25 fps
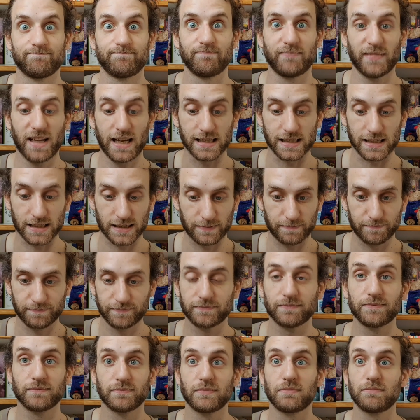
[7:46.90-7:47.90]
Yes,
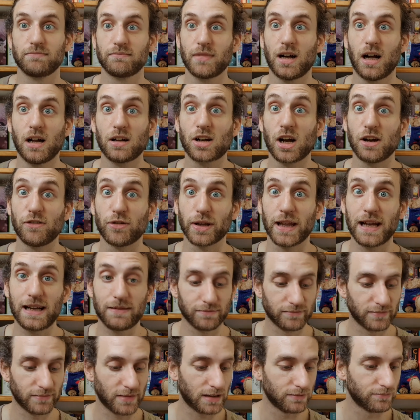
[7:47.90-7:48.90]
I'll go for
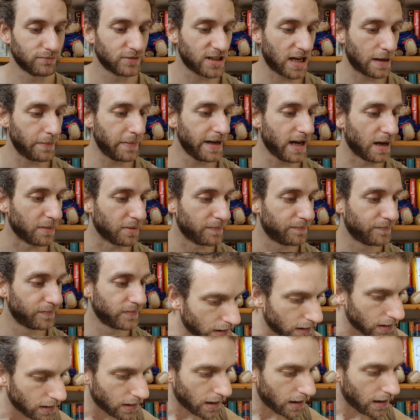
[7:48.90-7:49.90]
that. Sign me up.
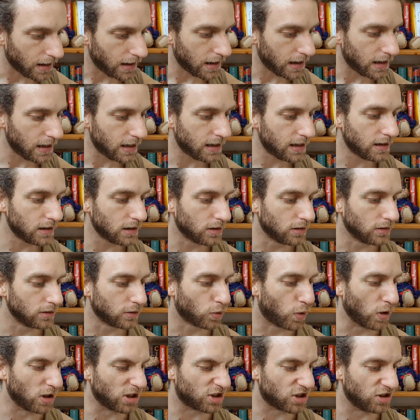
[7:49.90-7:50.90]

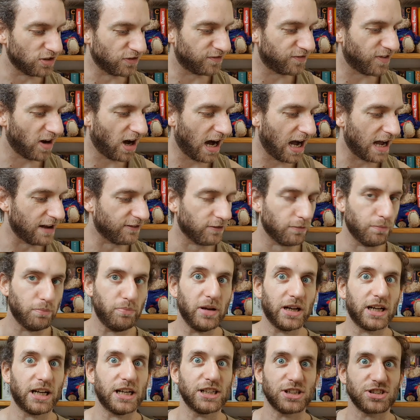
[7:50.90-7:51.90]
Question five,
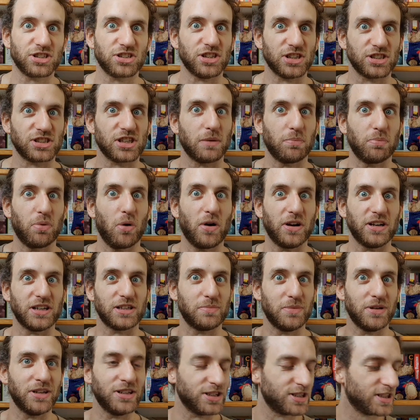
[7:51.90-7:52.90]
biggest
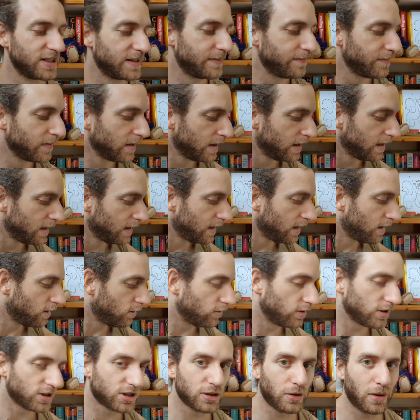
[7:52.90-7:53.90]
disappointment.
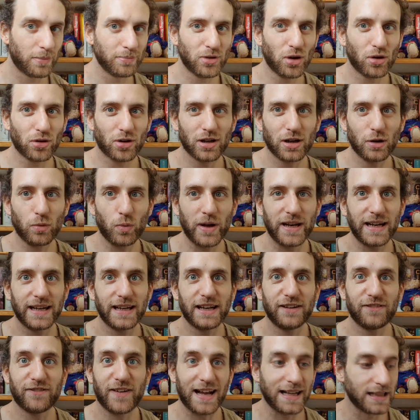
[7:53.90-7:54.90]
So I'm not going to win
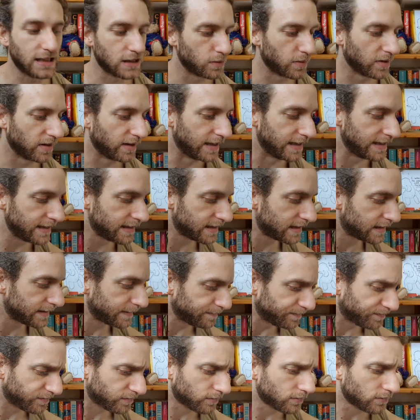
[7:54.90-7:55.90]
any fans with this.
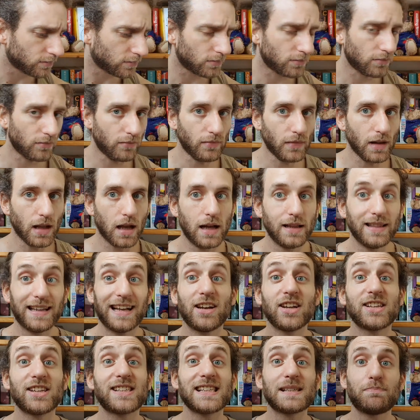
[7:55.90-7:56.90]
Now,
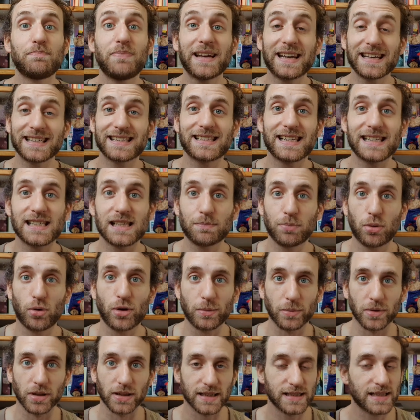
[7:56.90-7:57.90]
this is biggest
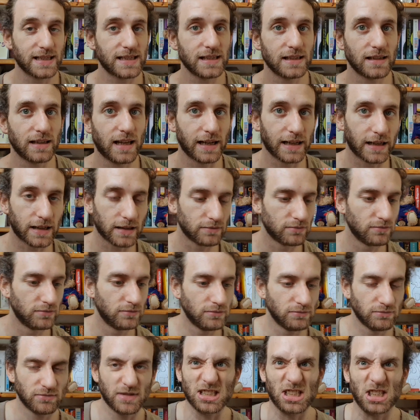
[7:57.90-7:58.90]
disappointment. This isn't like,
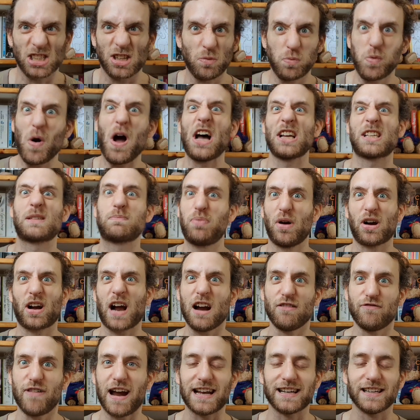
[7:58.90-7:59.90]
this is the worst book
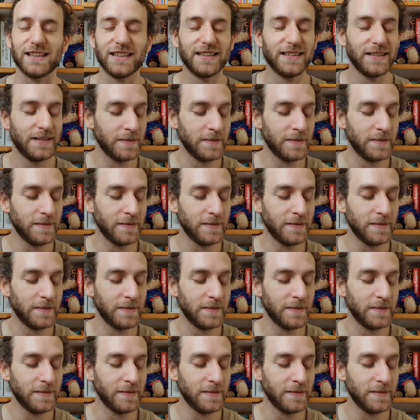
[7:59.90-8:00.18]
I read.